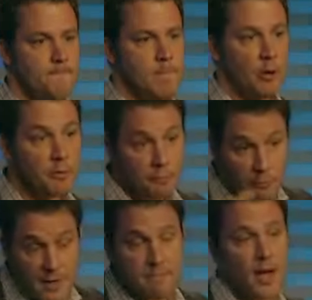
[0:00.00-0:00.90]
About
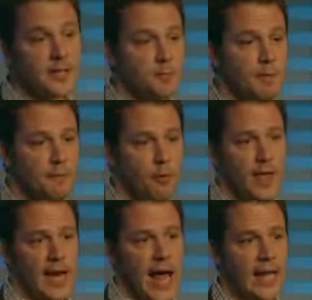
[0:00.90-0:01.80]
three months before
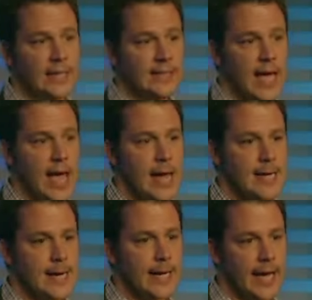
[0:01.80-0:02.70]
that holiday,
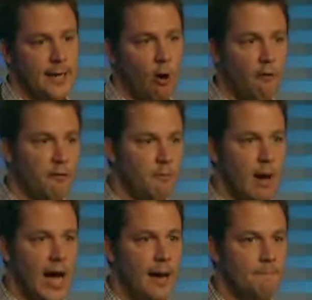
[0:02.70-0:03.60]
I got a call from
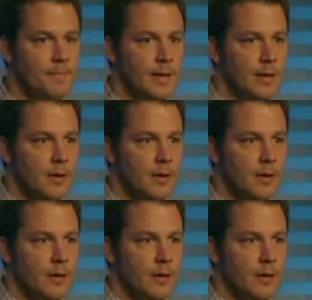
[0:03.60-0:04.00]
mom.